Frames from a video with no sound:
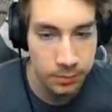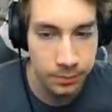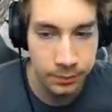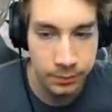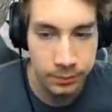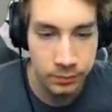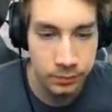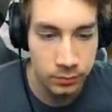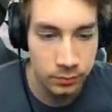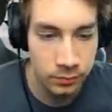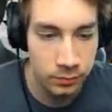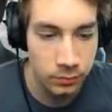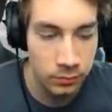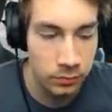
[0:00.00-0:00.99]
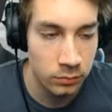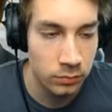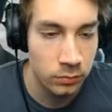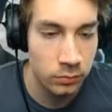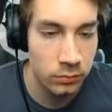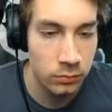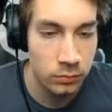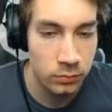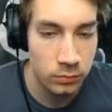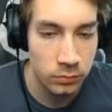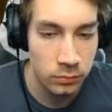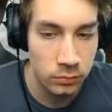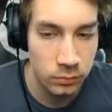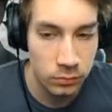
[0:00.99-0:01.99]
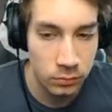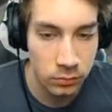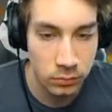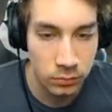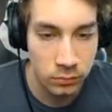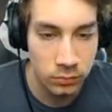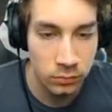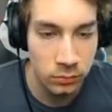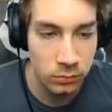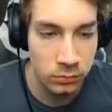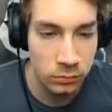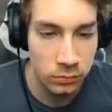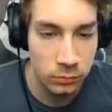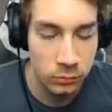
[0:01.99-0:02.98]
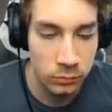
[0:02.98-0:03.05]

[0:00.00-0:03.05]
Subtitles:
(silence)